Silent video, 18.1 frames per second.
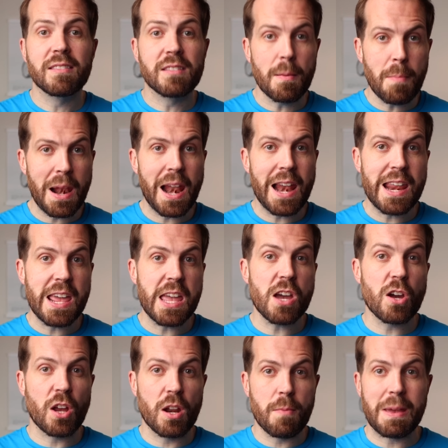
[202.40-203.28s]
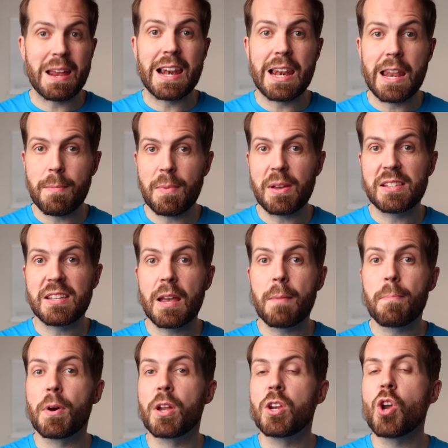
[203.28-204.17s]
Similarly, you're going to be
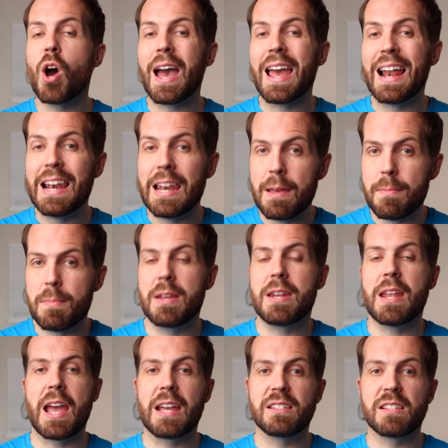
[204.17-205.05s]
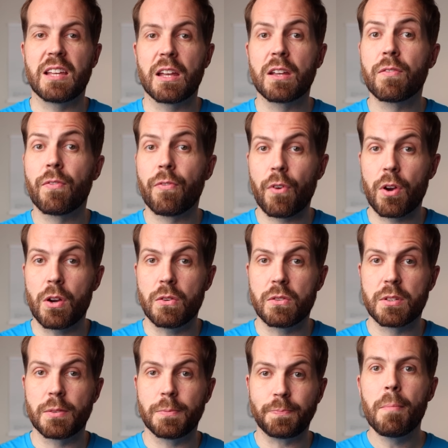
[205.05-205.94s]
limiting but not eliminating fruit.